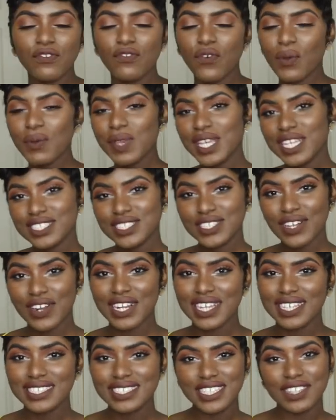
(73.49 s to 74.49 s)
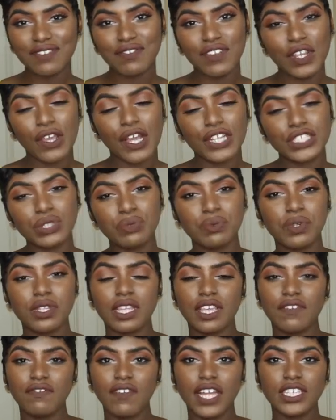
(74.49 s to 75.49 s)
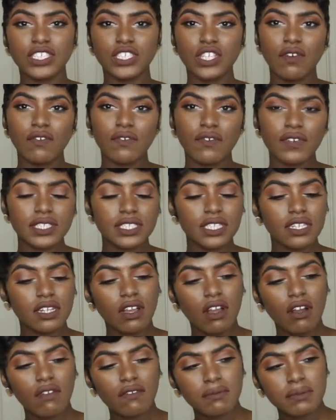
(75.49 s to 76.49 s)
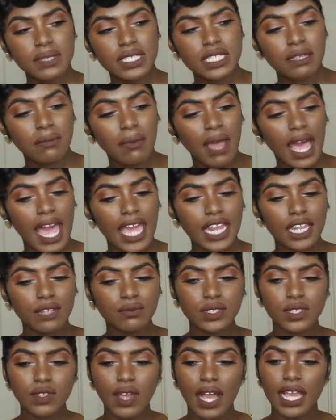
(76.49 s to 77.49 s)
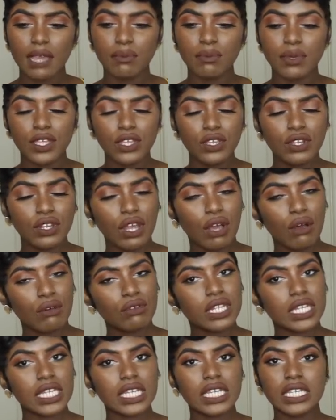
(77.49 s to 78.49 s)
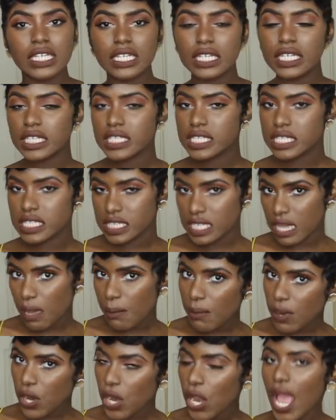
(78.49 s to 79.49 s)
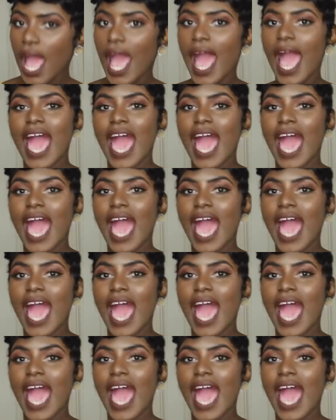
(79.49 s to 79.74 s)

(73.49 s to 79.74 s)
Before we get started into the video, I do wanna thank Fashion Nova for sending over me some items so I could be, you know, looking good this summer.